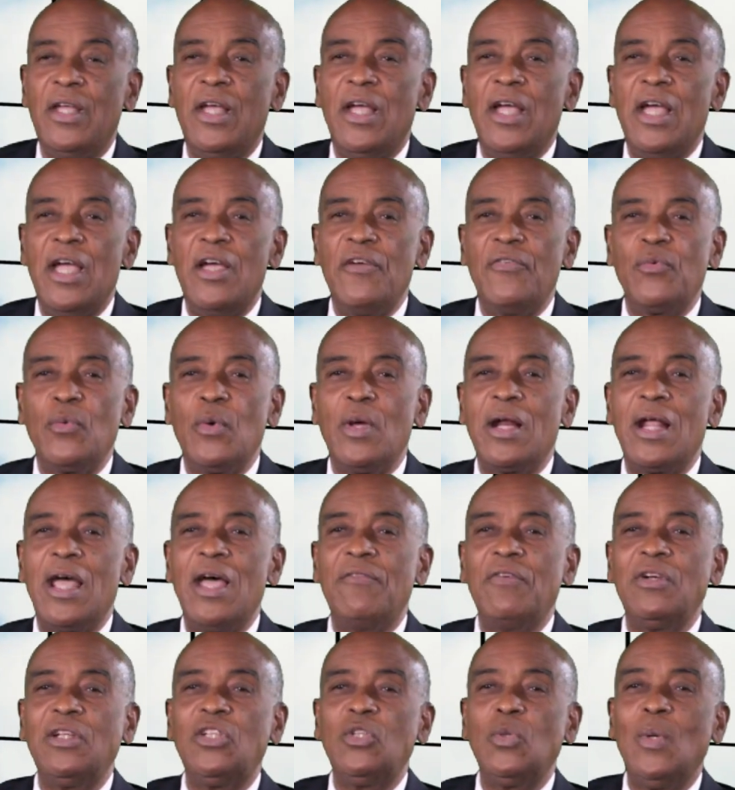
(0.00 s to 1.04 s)
if we're
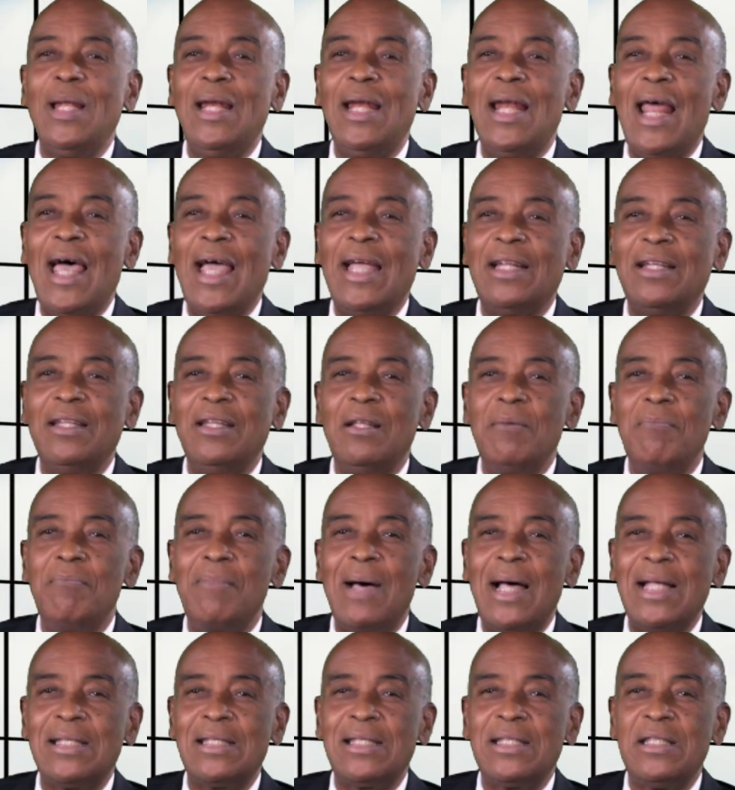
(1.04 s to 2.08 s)
ever to enlighten the
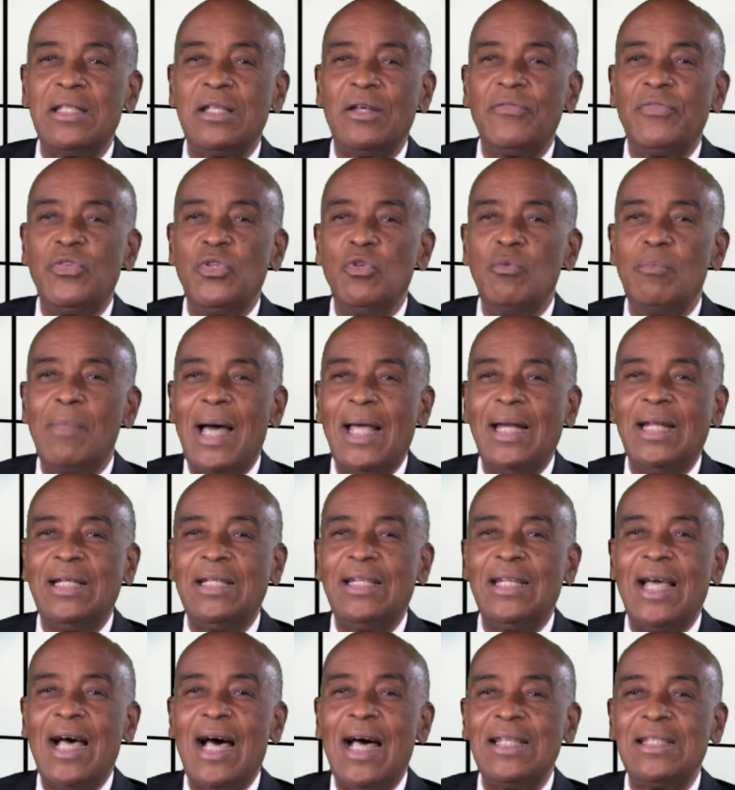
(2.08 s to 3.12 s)
masses of
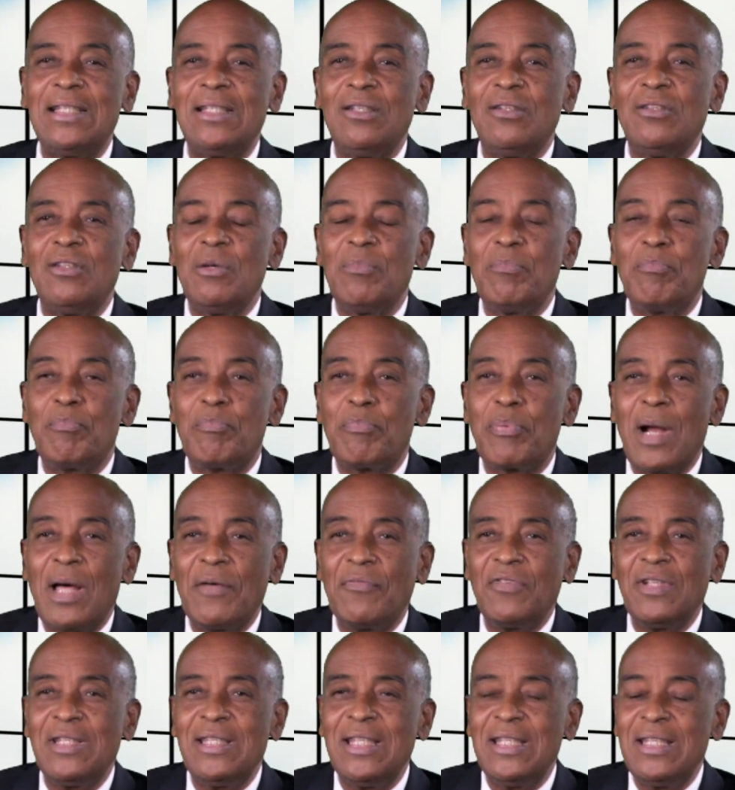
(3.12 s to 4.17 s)
humanity as to the
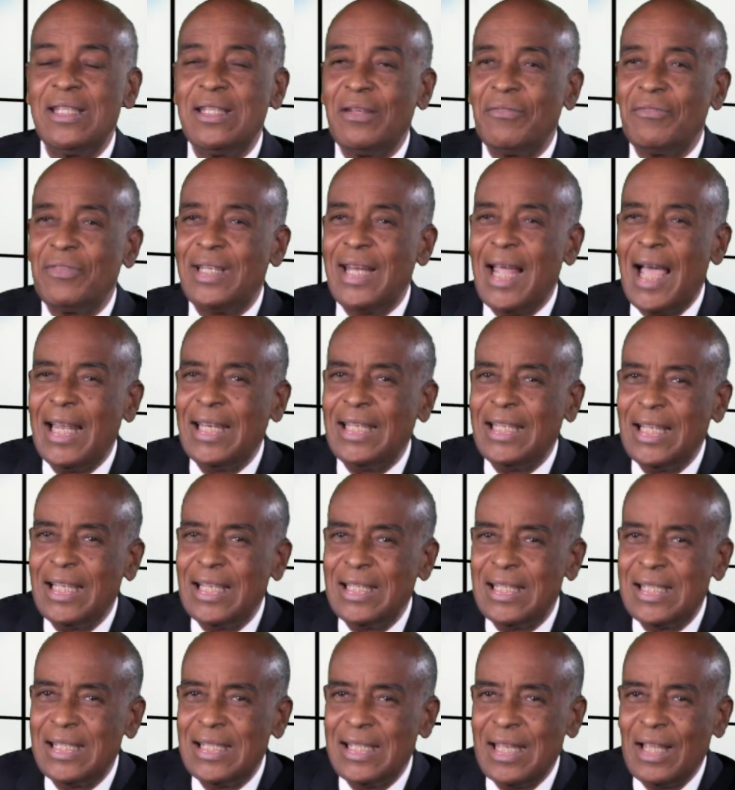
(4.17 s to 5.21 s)
prophecies of Daniel
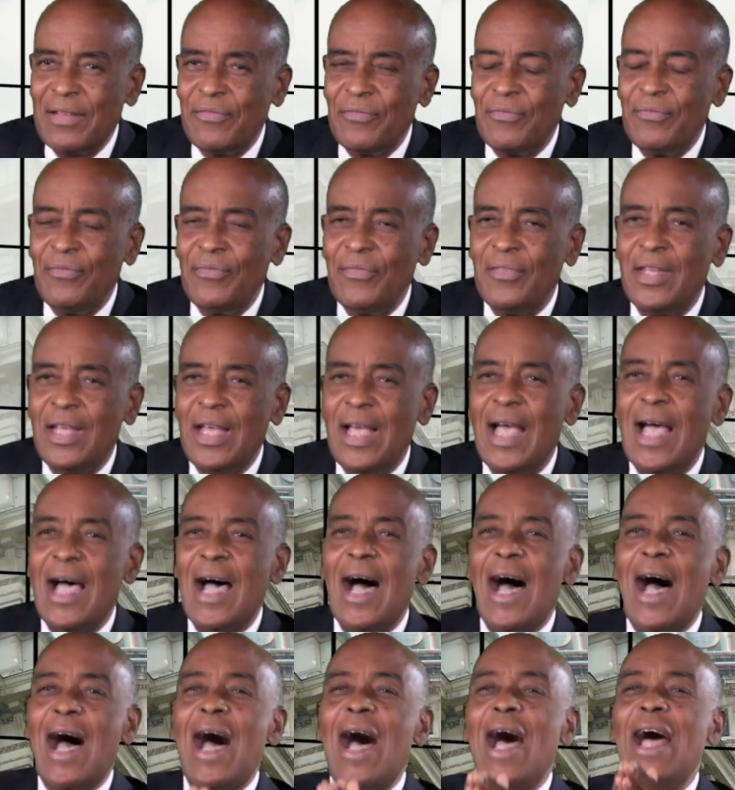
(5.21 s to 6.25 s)
7
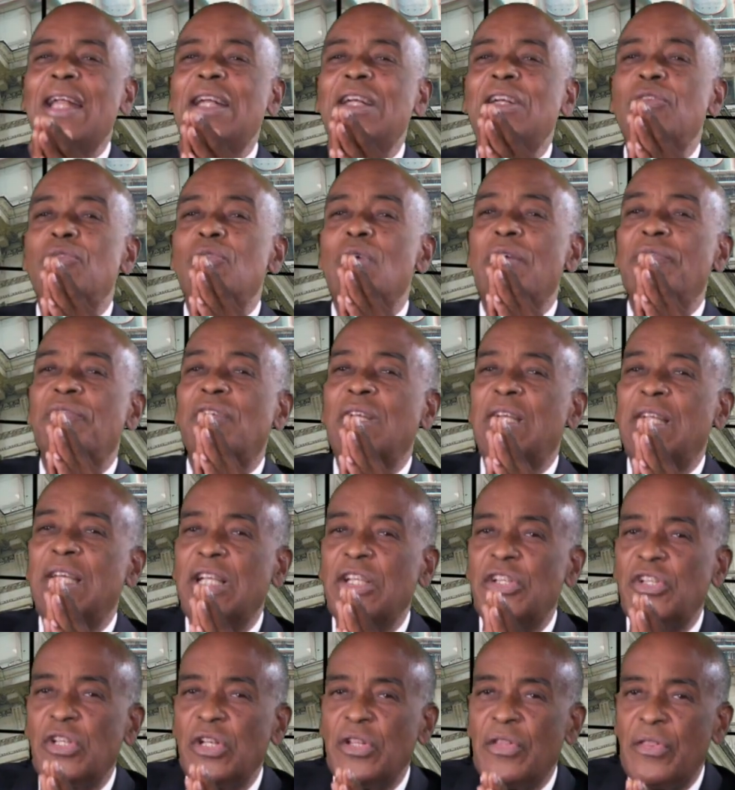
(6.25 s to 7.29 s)
and
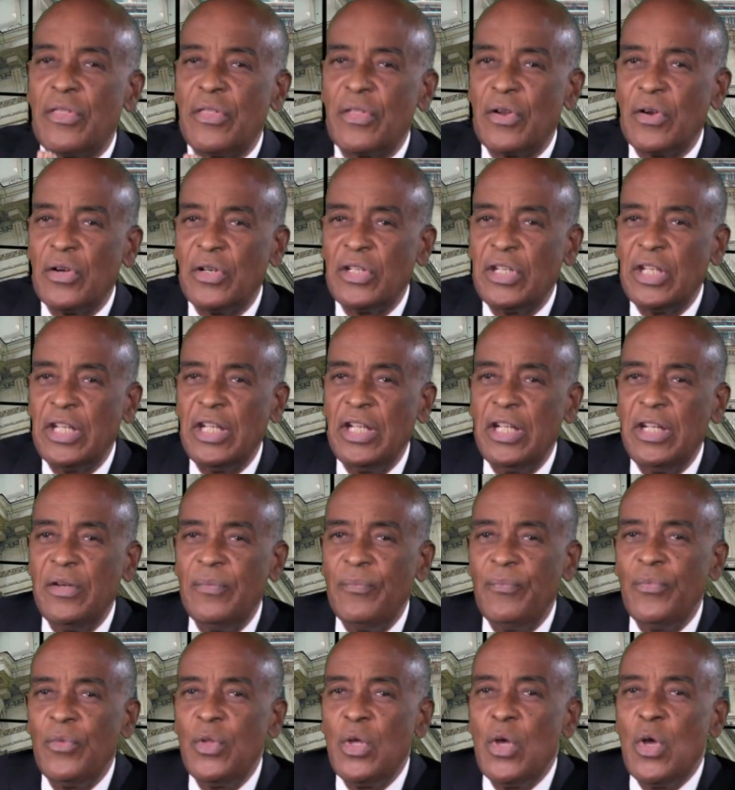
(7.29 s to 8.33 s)
Revelation
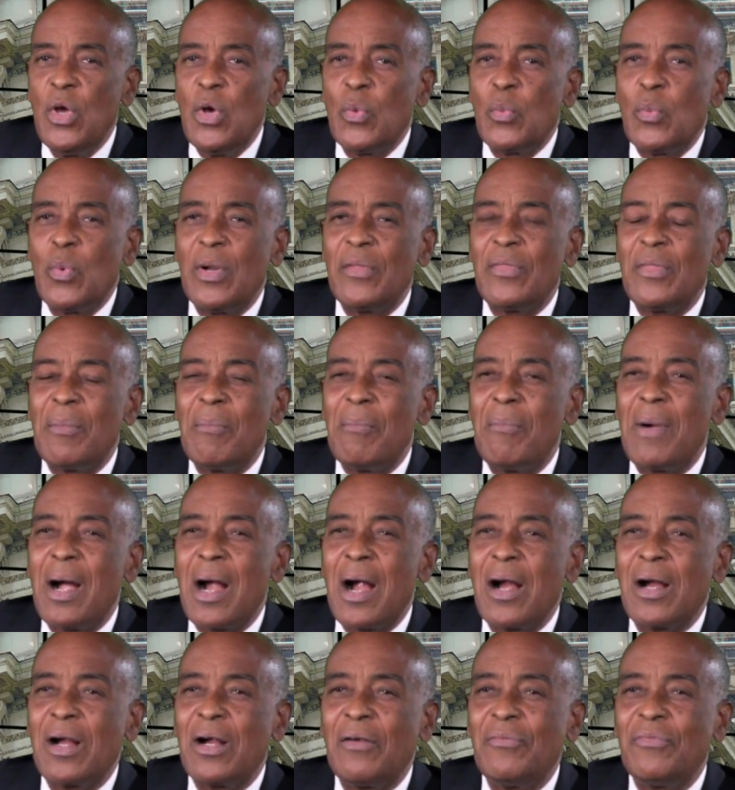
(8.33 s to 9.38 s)
13, where the
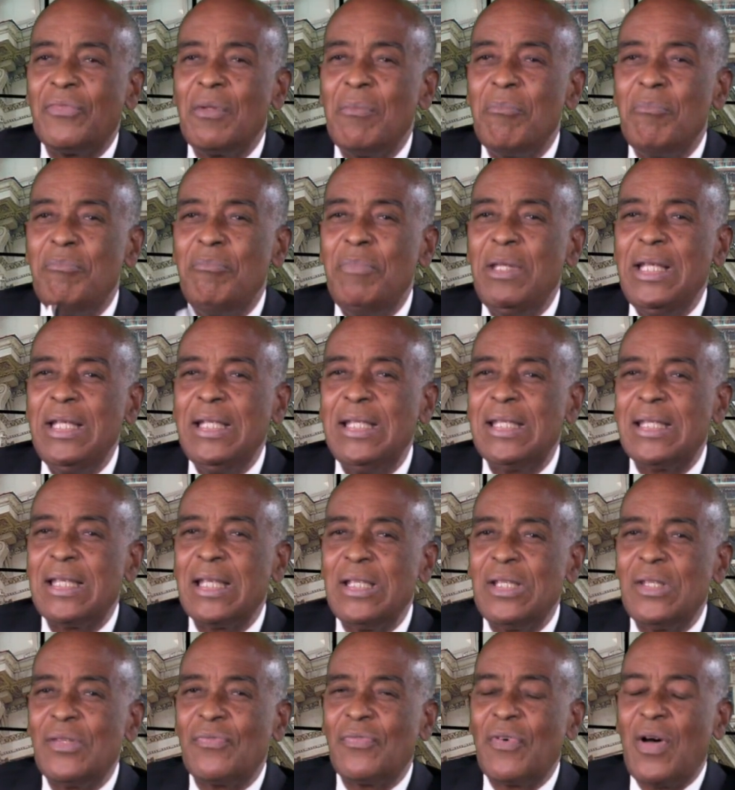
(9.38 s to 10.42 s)
mark of the beast
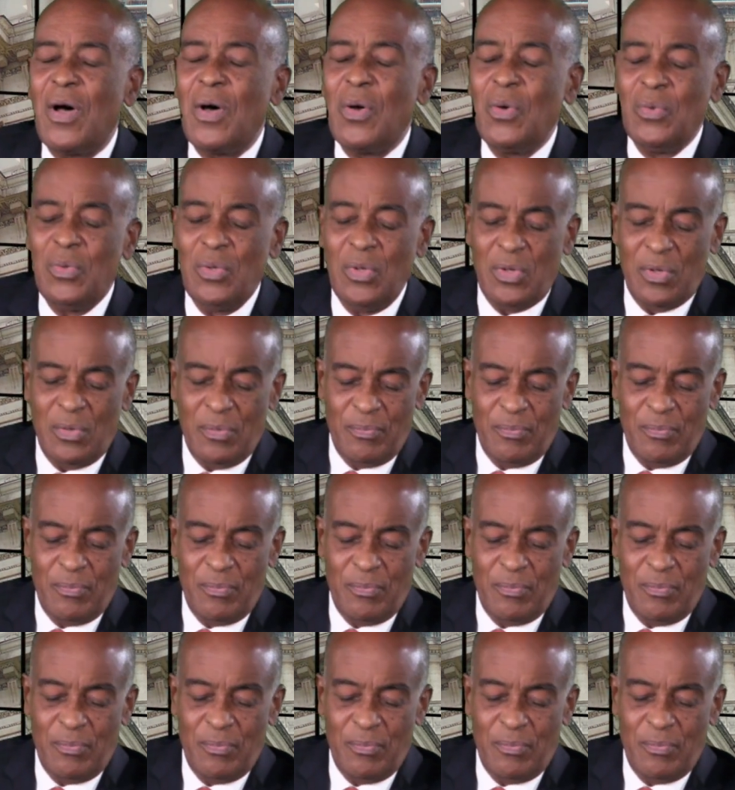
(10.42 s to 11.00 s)
is found,